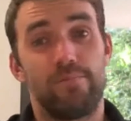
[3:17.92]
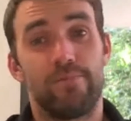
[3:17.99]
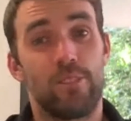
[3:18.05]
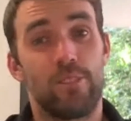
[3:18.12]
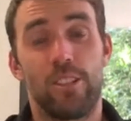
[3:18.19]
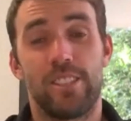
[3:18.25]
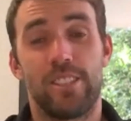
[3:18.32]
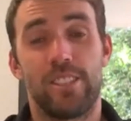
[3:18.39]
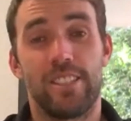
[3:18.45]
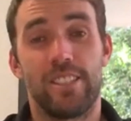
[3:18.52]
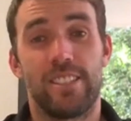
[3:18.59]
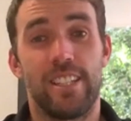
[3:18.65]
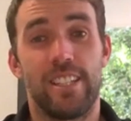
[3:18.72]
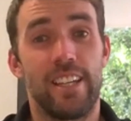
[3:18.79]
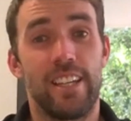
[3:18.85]
the Ronstan
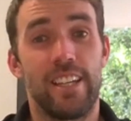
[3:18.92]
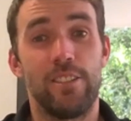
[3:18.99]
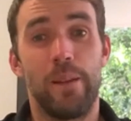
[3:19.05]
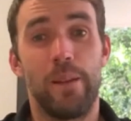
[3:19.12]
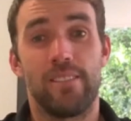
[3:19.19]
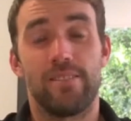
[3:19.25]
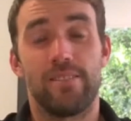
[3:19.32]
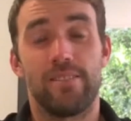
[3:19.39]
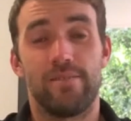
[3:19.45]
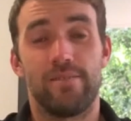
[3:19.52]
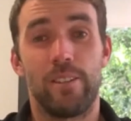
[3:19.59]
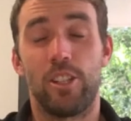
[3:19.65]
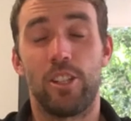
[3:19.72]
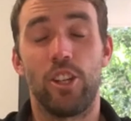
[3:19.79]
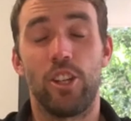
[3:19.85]
tiller gives me.
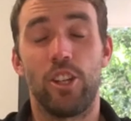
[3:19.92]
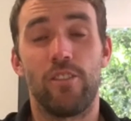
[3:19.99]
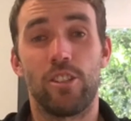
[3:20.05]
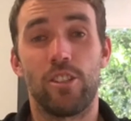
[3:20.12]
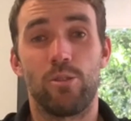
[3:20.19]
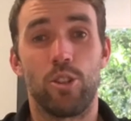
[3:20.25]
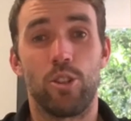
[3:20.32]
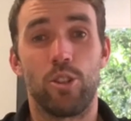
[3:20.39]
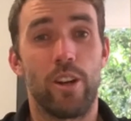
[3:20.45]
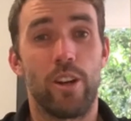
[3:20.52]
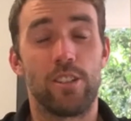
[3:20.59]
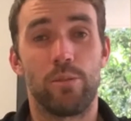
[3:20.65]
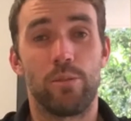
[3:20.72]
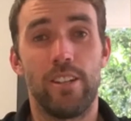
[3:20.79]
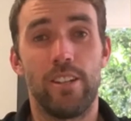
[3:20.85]
With the universal
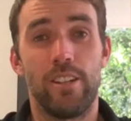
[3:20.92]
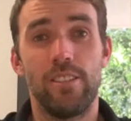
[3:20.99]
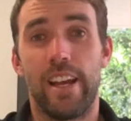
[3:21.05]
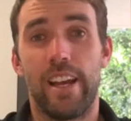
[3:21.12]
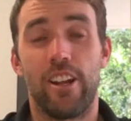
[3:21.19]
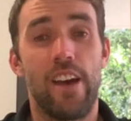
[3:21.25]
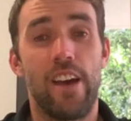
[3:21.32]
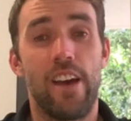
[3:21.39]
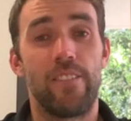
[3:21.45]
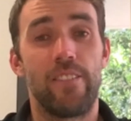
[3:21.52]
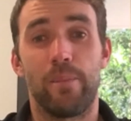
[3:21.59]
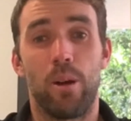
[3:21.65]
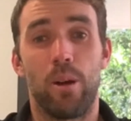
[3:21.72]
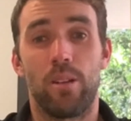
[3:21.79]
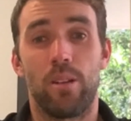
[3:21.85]
joint as well, I don't have
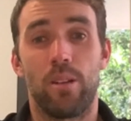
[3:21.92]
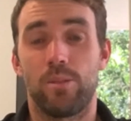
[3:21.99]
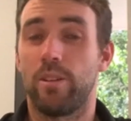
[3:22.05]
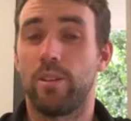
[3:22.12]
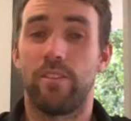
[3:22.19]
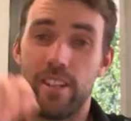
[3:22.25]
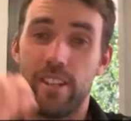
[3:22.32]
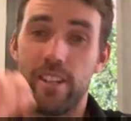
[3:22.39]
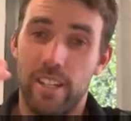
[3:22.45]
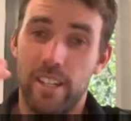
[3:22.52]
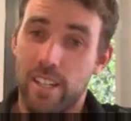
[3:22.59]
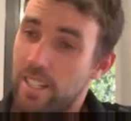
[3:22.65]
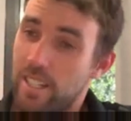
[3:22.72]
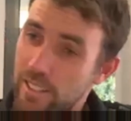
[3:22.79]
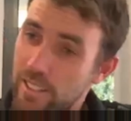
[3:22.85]
any problems with
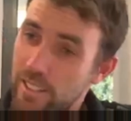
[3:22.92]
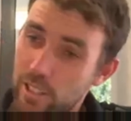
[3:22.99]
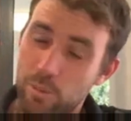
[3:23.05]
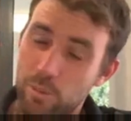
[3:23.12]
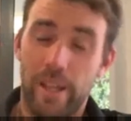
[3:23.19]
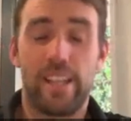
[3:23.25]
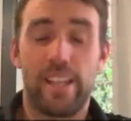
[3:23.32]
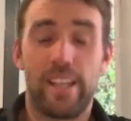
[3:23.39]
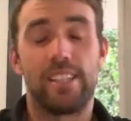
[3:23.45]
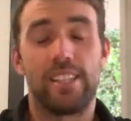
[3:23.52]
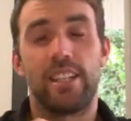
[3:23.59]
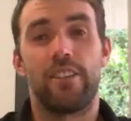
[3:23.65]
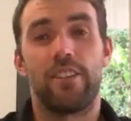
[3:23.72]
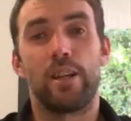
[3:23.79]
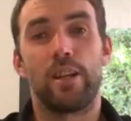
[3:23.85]
swinging the
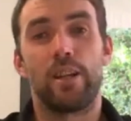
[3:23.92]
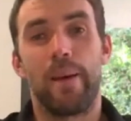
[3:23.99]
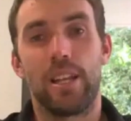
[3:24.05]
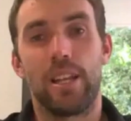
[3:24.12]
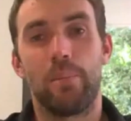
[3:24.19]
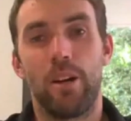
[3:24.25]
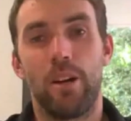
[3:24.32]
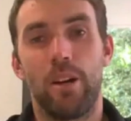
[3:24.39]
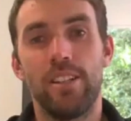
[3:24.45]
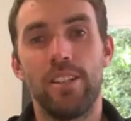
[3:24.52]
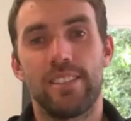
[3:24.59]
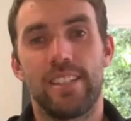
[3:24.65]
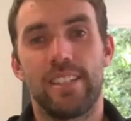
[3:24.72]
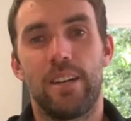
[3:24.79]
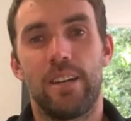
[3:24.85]
tiller around the back of the boat.
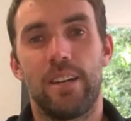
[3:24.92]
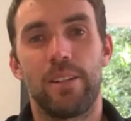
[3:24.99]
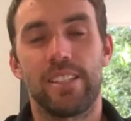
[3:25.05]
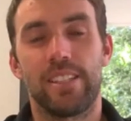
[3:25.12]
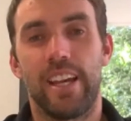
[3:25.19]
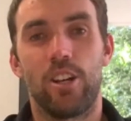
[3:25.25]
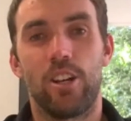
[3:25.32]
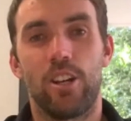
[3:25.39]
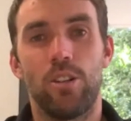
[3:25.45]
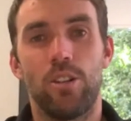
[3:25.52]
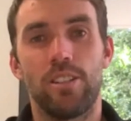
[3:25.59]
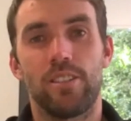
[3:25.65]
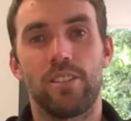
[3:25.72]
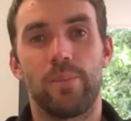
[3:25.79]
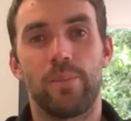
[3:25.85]
It doesn't get
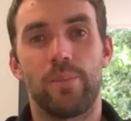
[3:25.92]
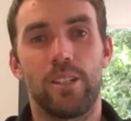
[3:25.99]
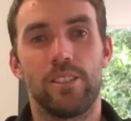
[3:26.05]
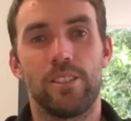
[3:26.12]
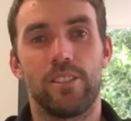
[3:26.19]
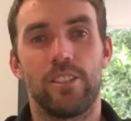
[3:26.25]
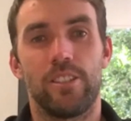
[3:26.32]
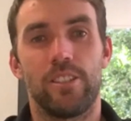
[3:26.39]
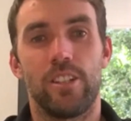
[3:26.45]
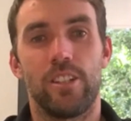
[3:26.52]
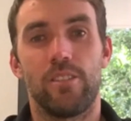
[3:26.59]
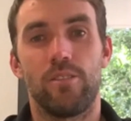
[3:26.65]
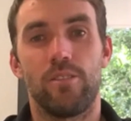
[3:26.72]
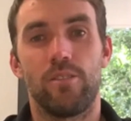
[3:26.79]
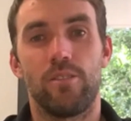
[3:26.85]
caught because of
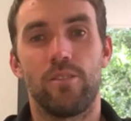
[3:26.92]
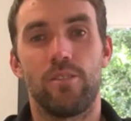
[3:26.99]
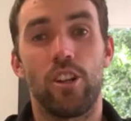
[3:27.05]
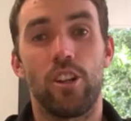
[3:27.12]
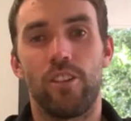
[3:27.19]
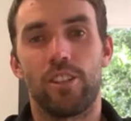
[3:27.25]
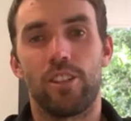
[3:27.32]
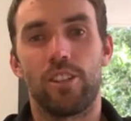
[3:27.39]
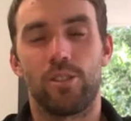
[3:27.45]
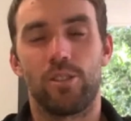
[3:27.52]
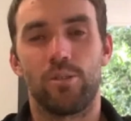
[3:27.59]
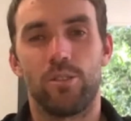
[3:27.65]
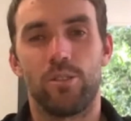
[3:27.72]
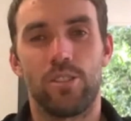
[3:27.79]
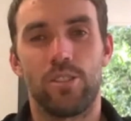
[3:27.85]
the rubber universal
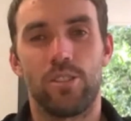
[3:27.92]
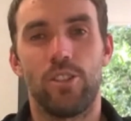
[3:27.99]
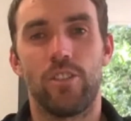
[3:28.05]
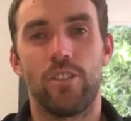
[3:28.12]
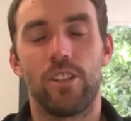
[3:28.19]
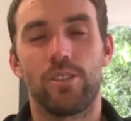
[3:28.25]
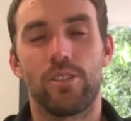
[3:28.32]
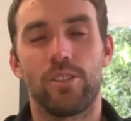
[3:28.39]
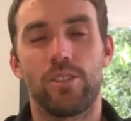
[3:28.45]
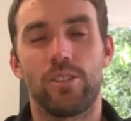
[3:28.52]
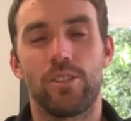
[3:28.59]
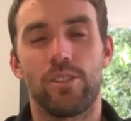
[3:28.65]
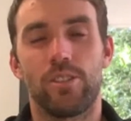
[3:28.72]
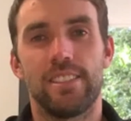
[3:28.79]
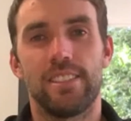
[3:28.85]

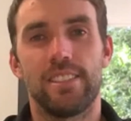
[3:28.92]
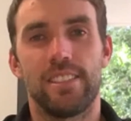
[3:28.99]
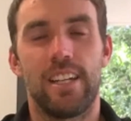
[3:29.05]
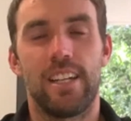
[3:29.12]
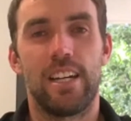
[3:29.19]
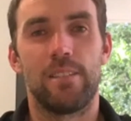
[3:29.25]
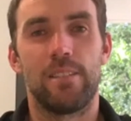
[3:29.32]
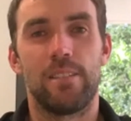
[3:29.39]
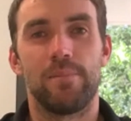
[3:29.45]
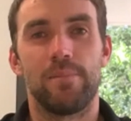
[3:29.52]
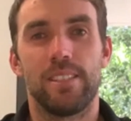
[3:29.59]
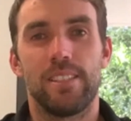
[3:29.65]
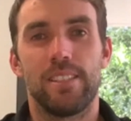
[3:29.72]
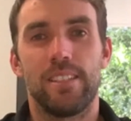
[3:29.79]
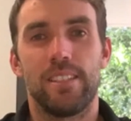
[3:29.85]
tiller.
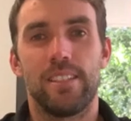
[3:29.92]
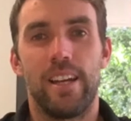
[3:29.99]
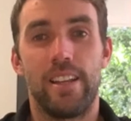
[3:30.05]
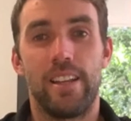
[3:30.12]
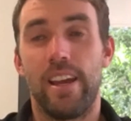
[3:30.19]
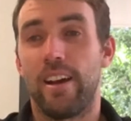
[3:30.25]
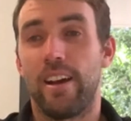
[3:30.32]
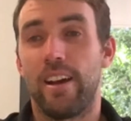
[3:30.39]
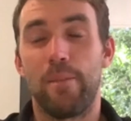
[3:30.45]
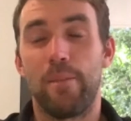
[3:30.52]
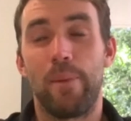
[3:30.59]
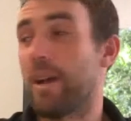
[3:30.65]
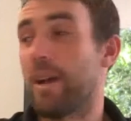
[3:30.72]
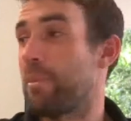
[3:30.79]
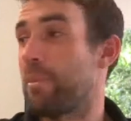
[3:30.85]
And yeah,
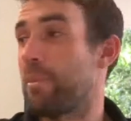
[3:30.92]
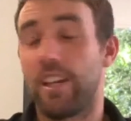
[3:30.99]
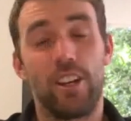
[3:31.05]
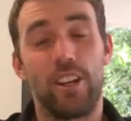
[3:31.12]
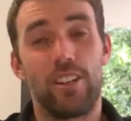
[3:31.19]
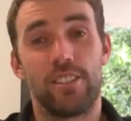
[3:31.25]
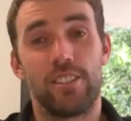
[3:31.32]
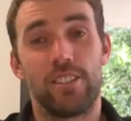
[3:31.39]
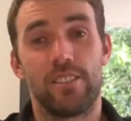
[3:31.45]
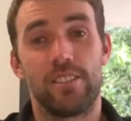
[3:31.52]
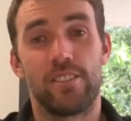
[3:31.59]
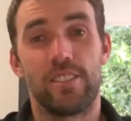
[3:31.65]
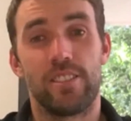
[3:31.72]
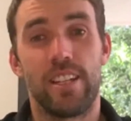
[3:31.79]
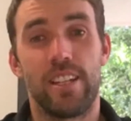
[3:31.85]
I've packed plenty of those and
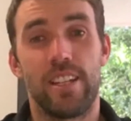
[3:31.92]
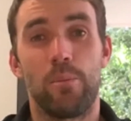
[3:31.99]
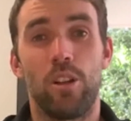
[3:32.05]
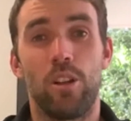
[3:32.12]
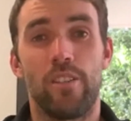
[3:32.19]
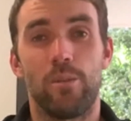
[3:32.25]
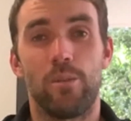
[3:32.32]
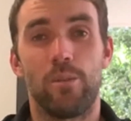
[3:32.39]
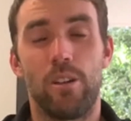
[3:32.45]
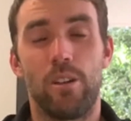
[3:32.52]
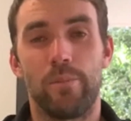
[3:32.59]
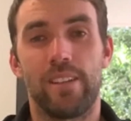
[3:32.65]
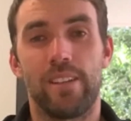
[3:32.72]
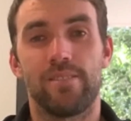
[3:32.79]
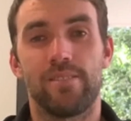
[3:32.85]
send them all over the world
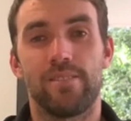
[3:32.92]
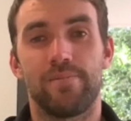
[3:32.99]
with me.